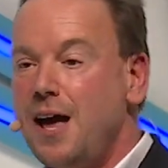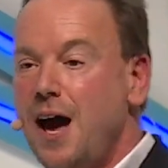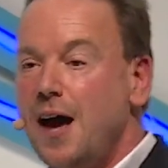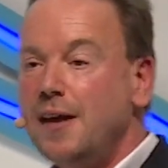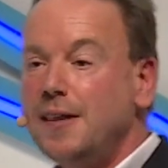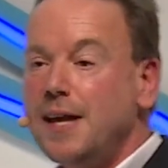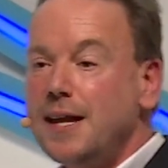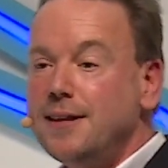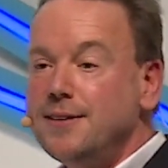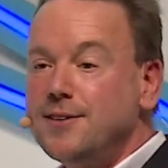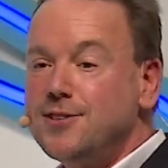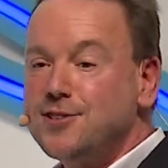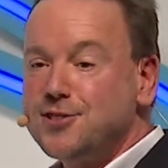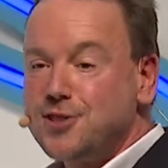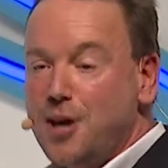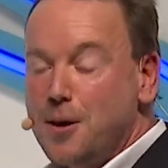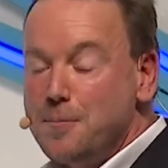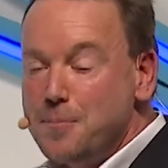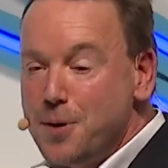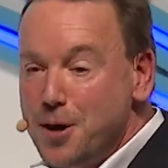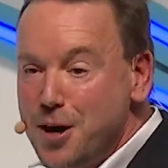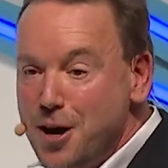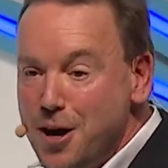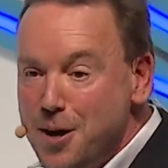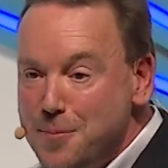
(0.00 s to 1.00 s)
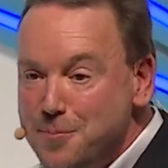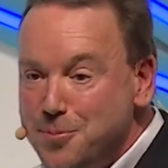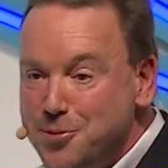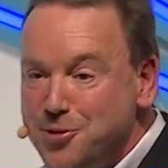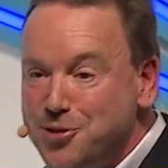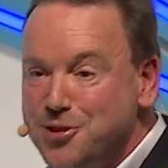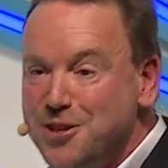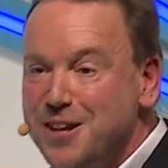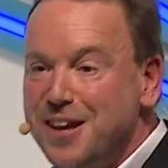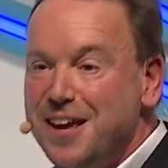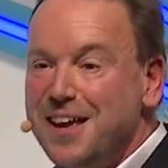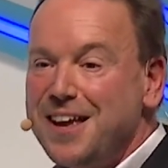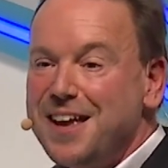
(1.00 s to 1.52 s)
and then
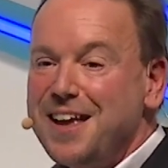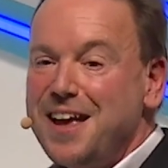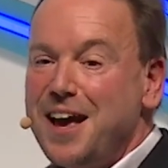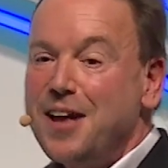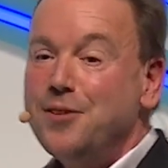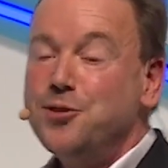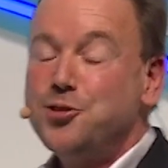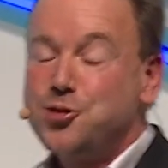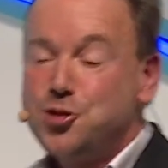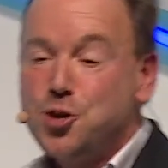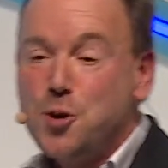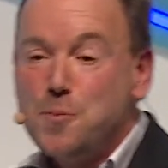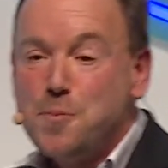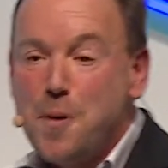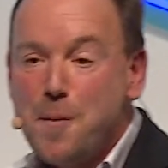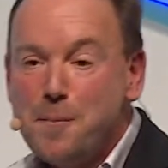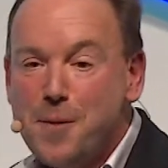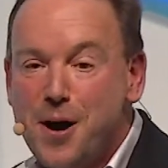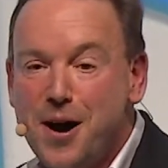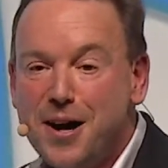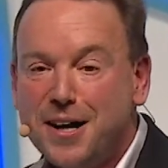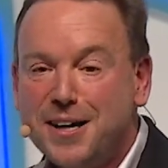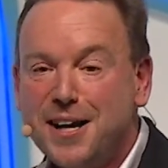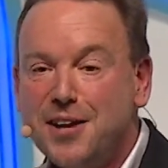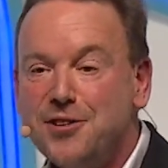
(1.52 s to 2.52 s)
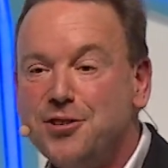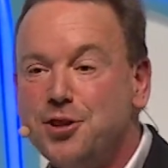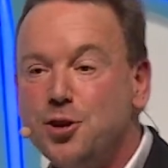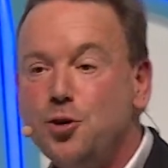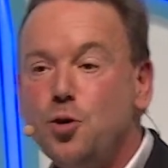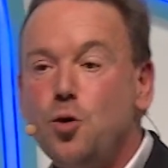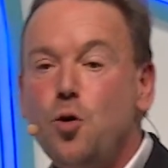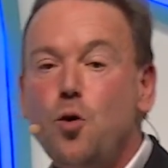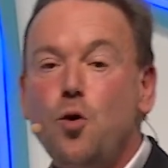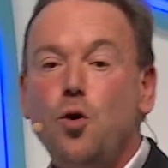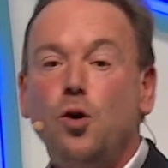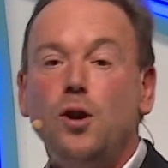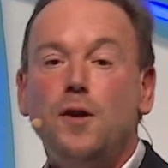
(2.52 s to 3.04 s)
suburbs and supermarkets, that
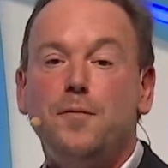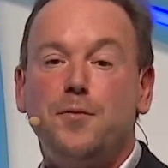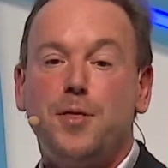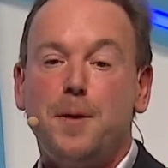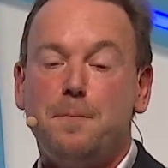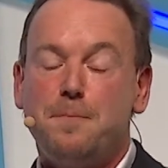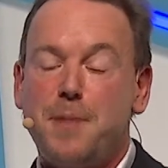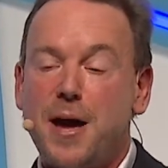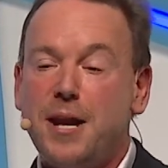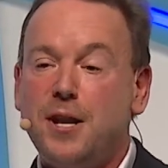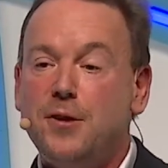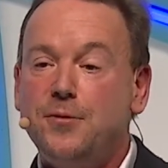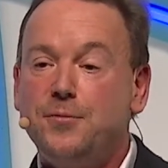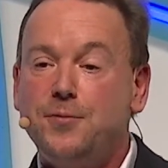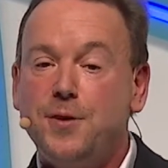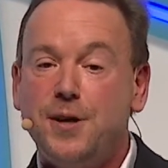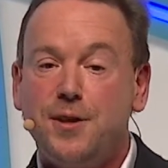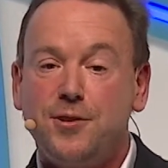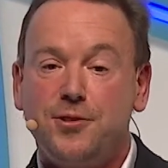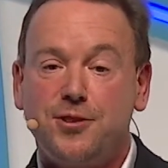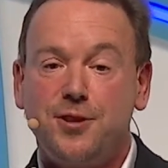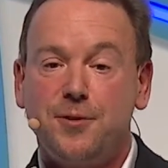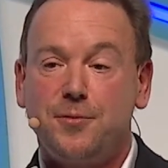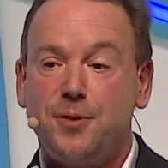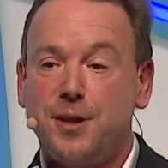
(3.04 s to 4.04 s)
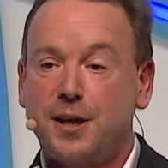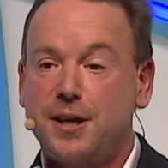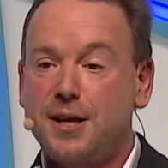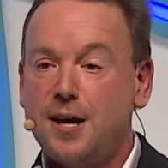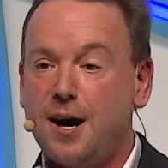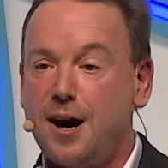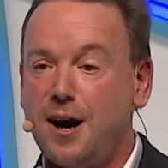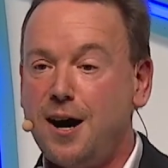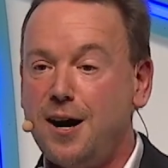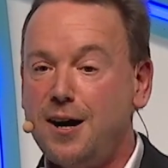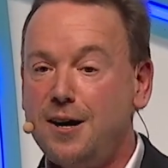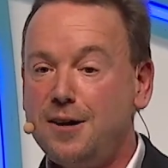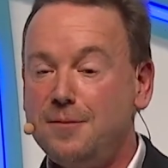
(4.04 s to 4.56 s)
all of the benefits of the
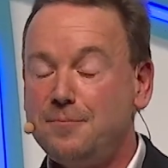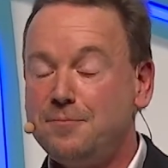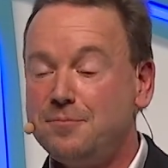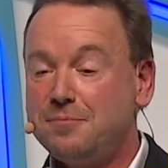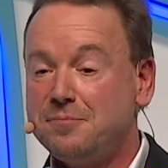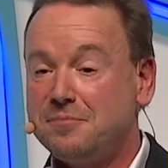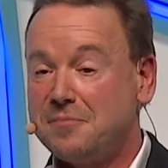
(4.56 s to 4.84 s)
car